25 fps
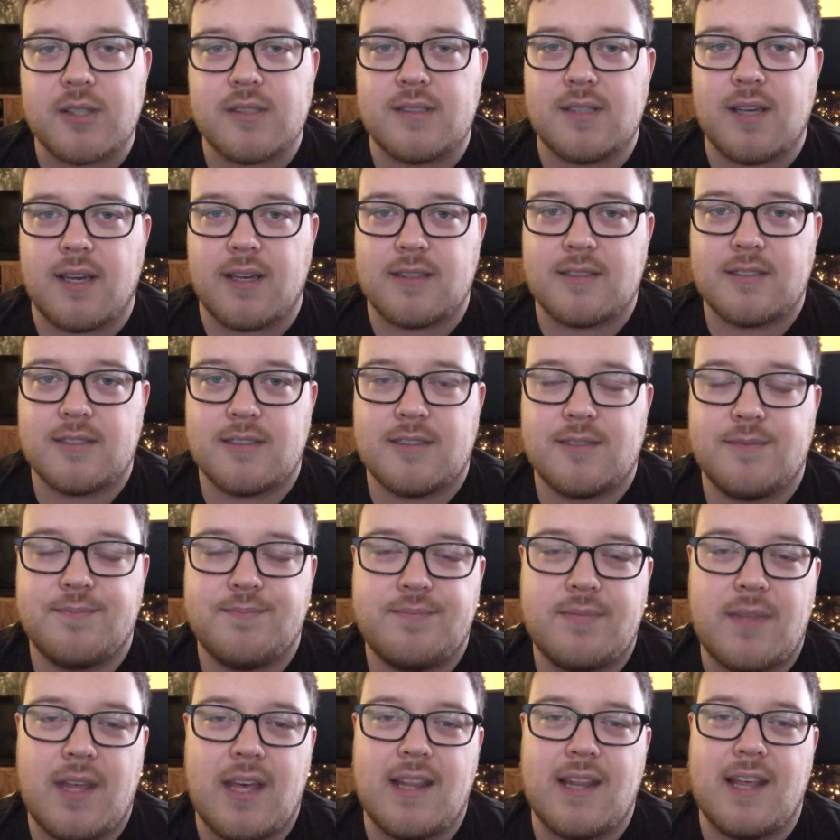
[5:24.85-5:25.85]
6.
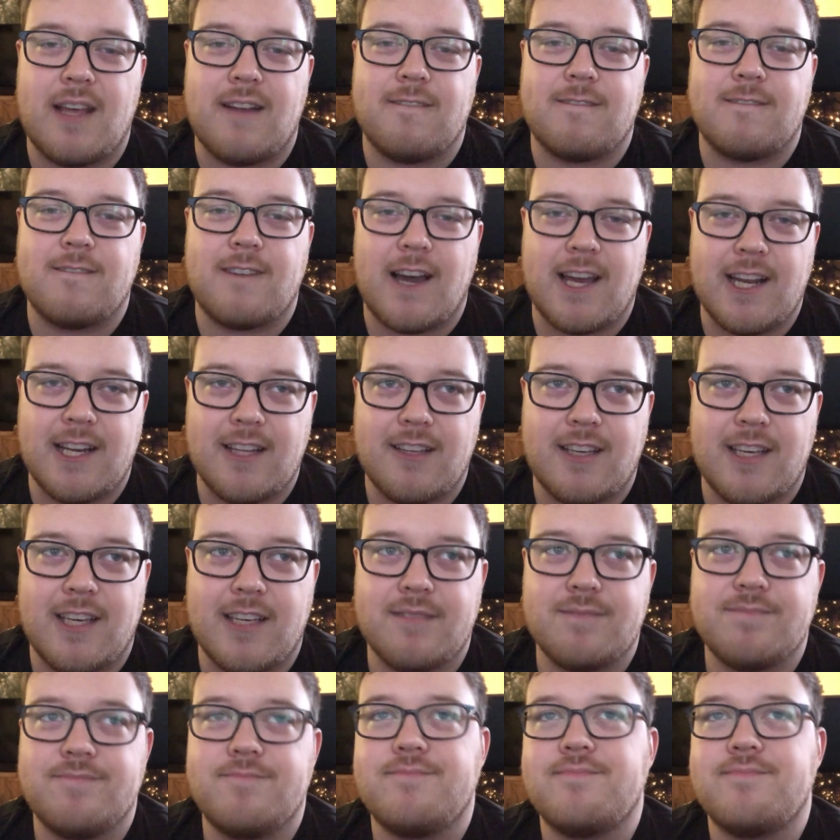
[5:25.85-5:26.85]
And then finally,